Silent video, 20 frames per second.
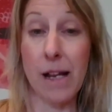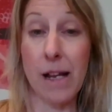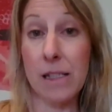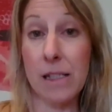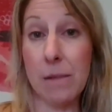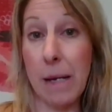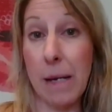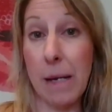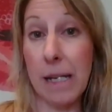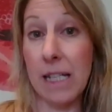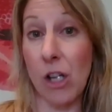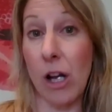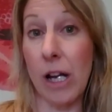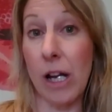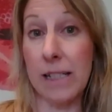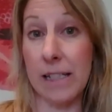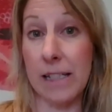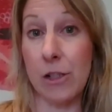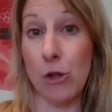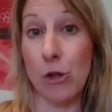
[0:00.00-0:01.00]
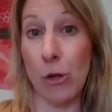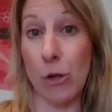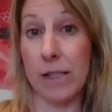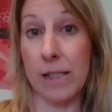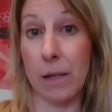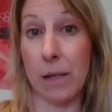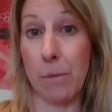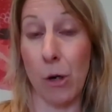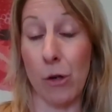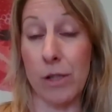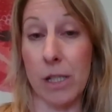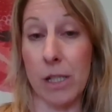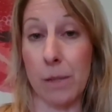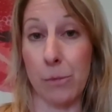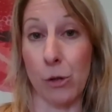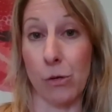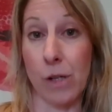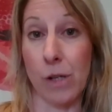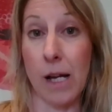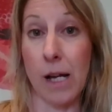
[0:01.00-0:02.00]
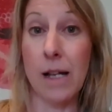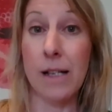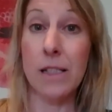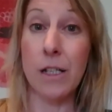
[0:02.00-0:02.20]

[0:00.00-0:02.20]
So making diet as interesting possible.